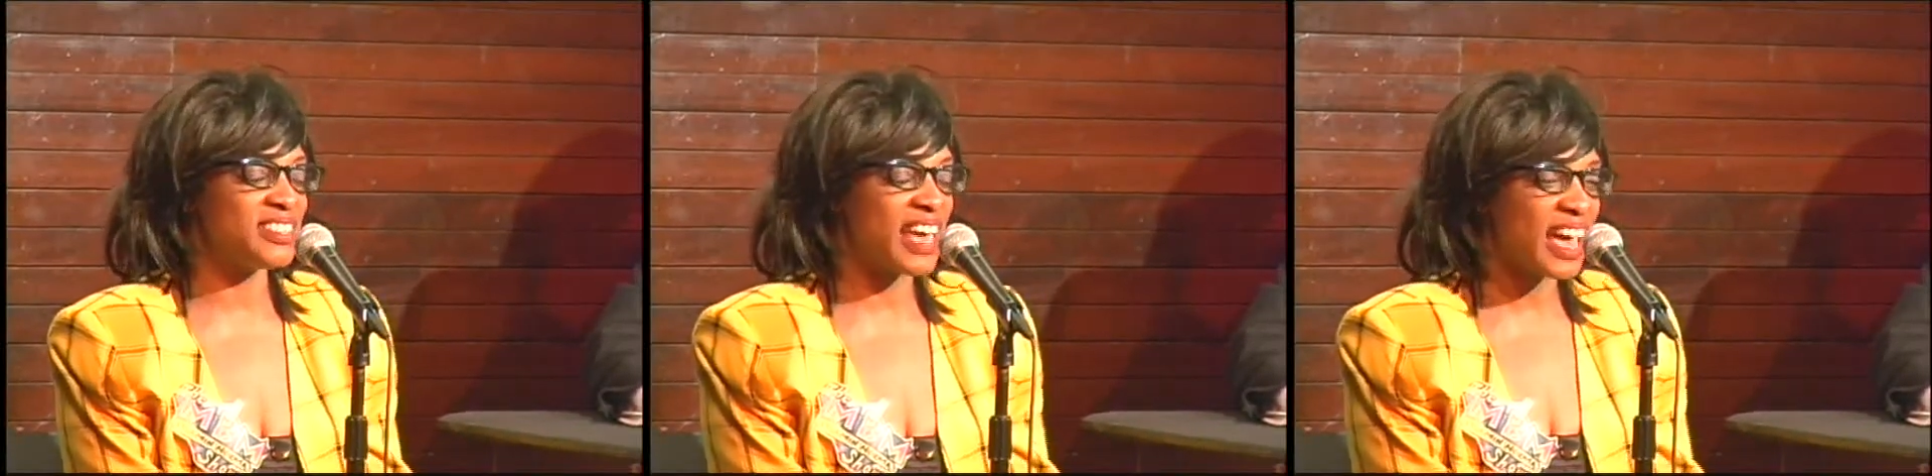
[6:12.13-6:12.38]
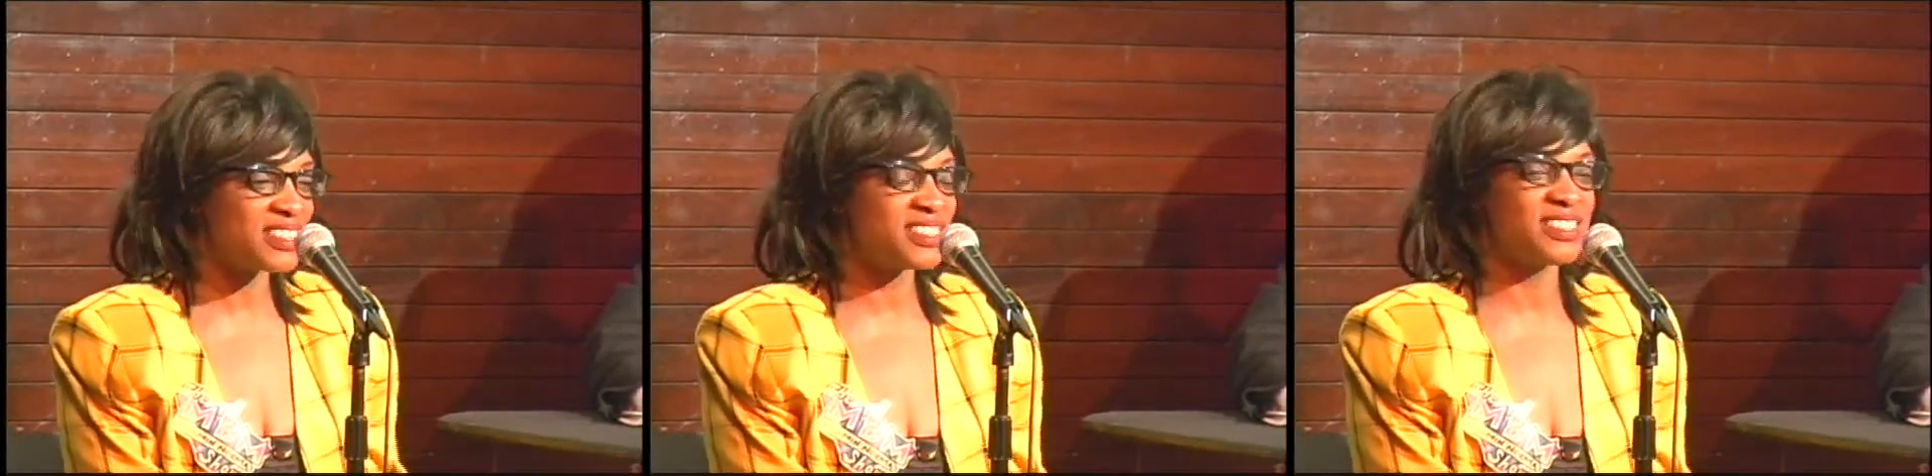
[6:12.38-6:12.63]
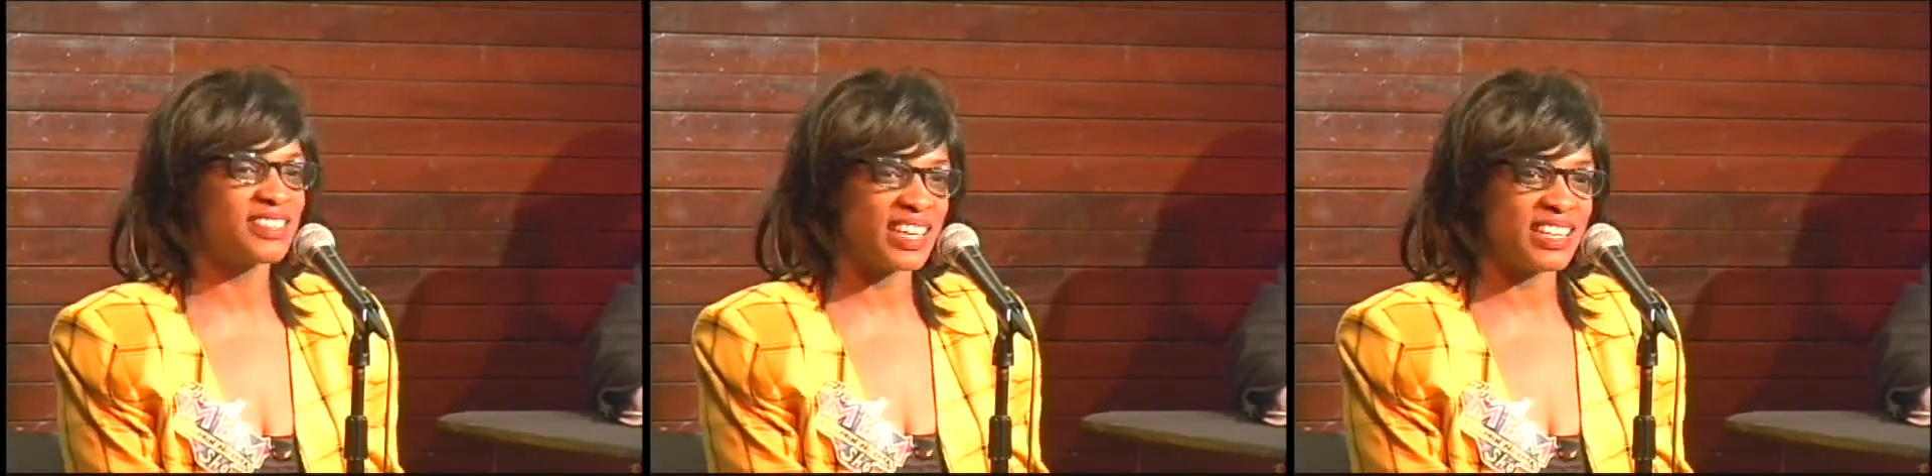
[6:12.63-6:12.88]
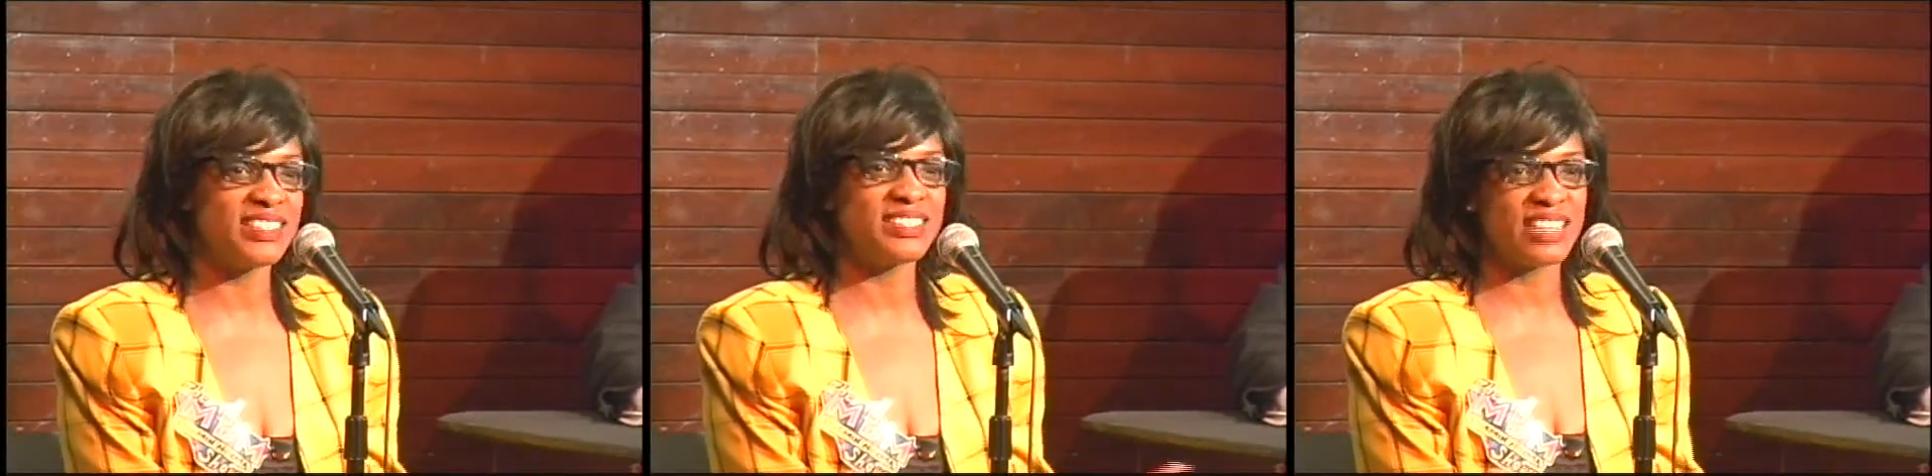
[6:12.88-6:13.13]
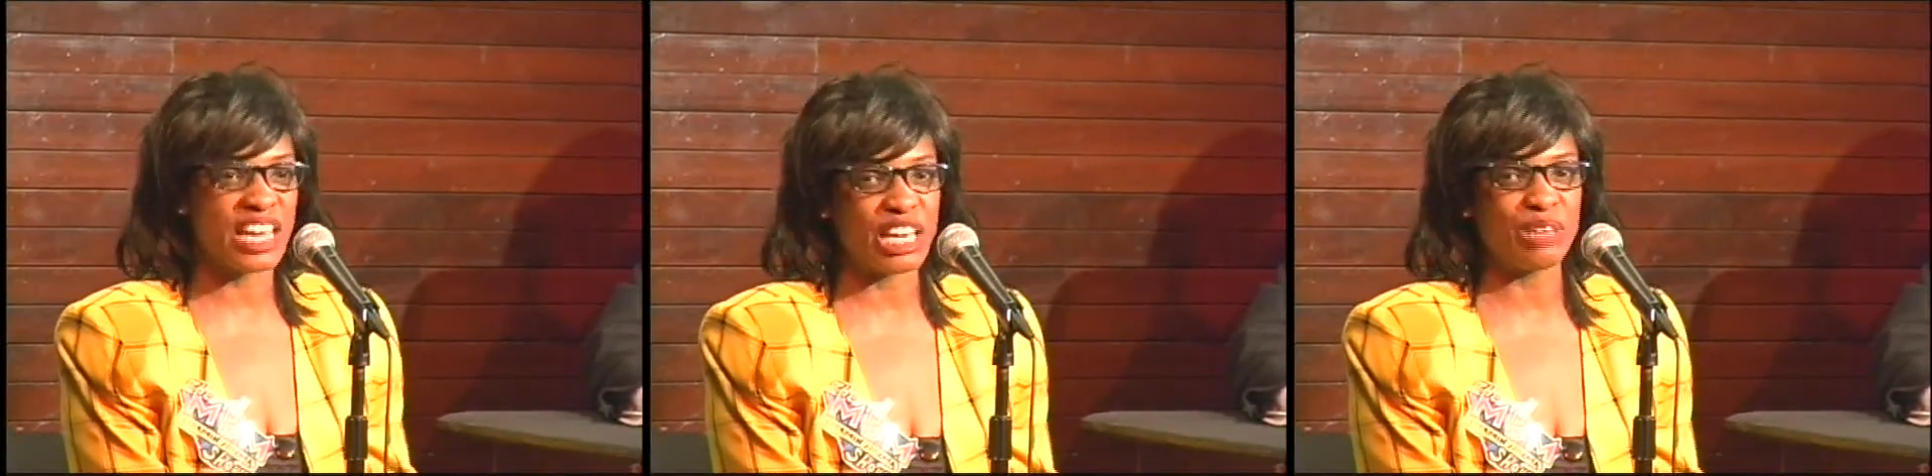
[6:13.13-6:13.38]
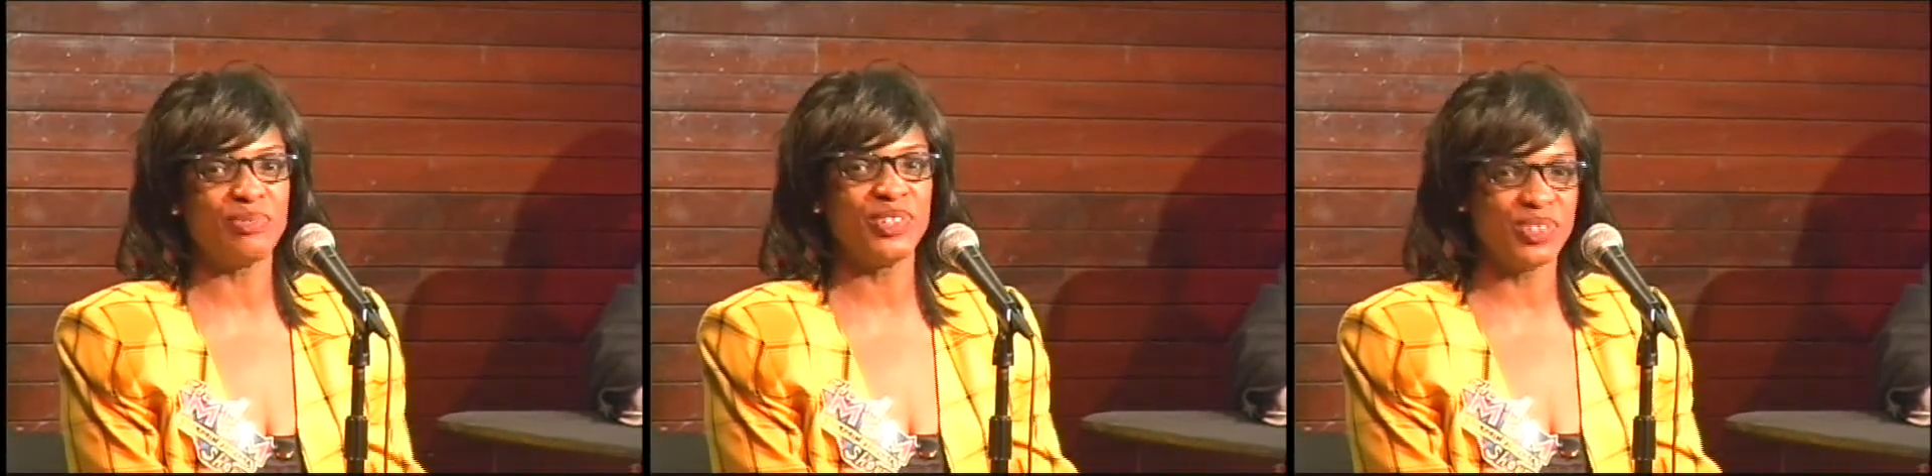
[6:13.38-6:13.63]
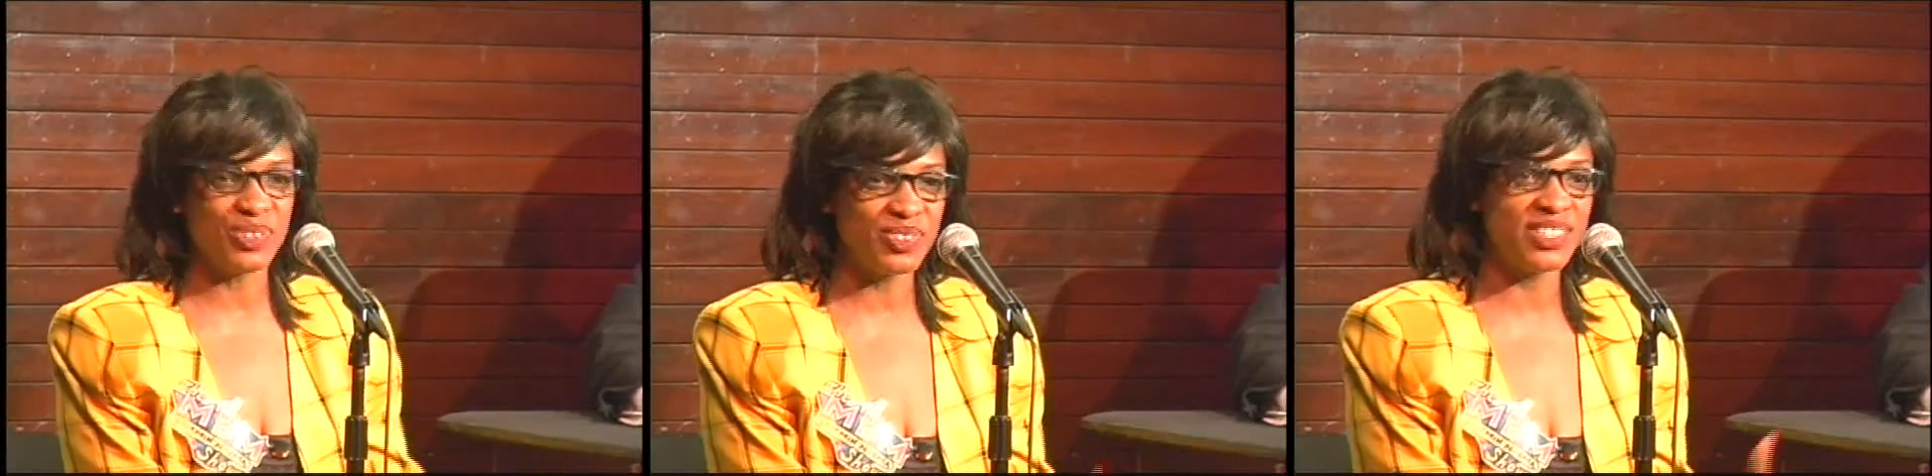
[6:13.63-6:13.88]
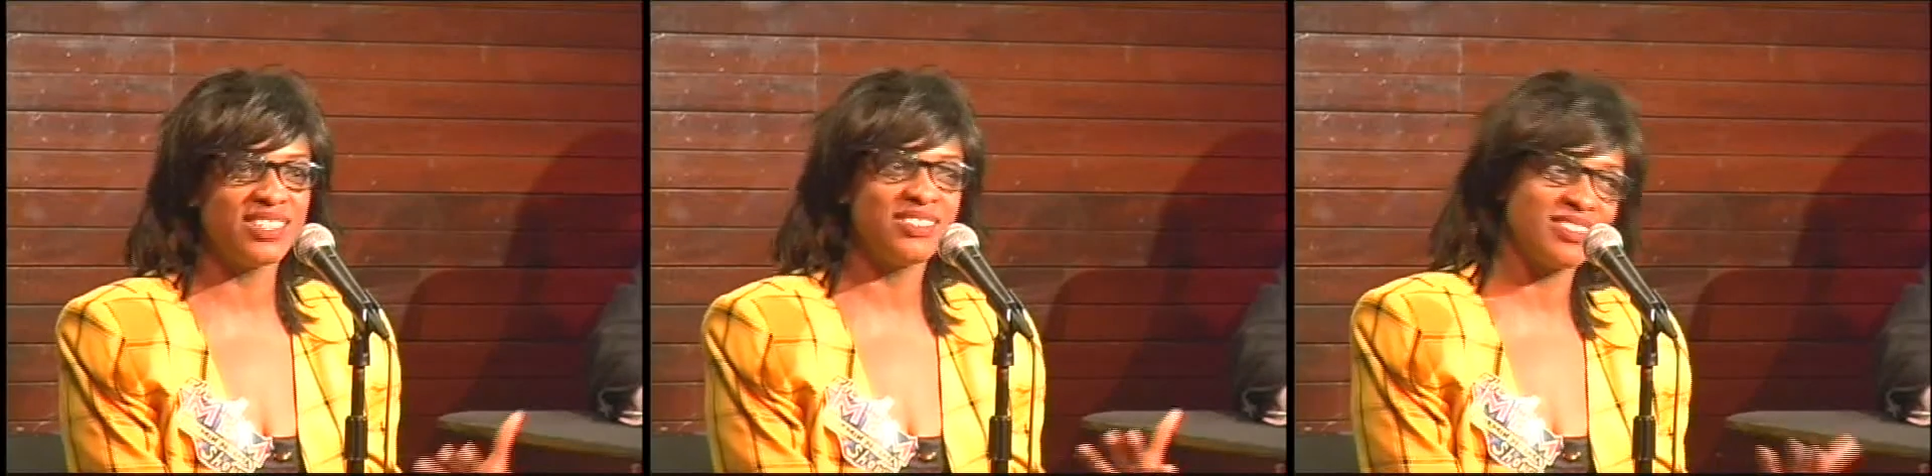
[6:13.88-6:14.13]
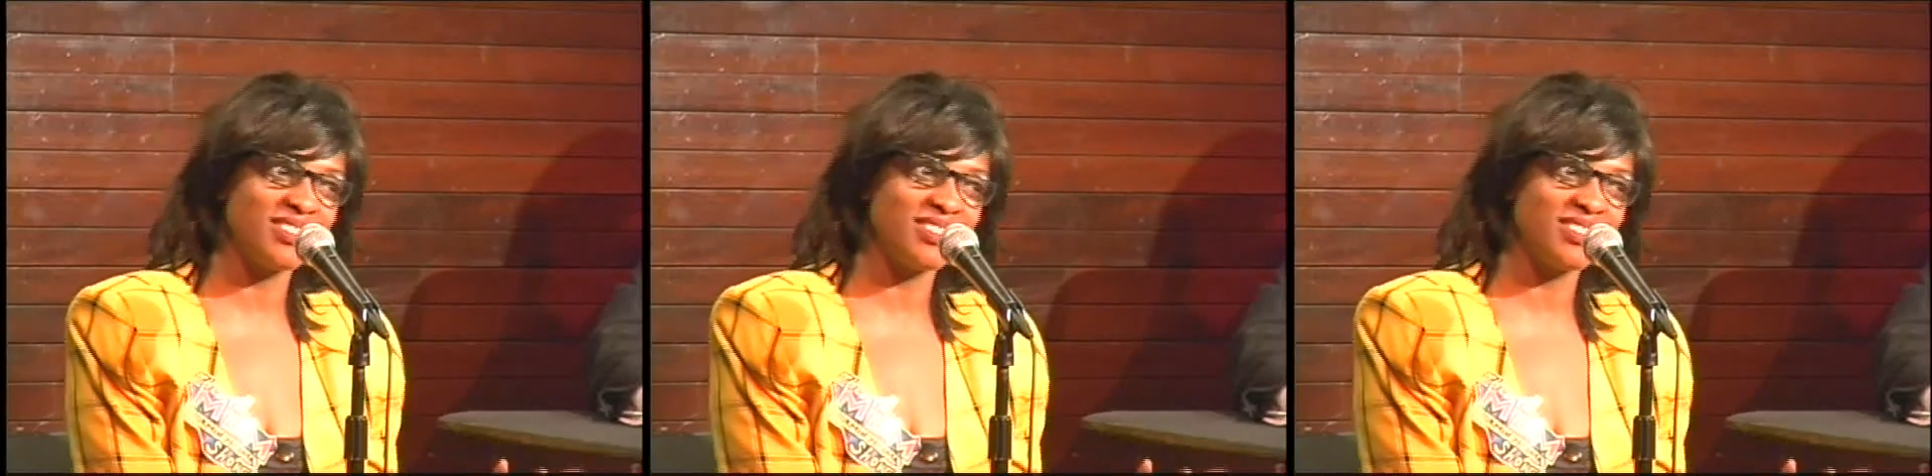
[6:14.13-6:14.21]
that's the lady's name who is,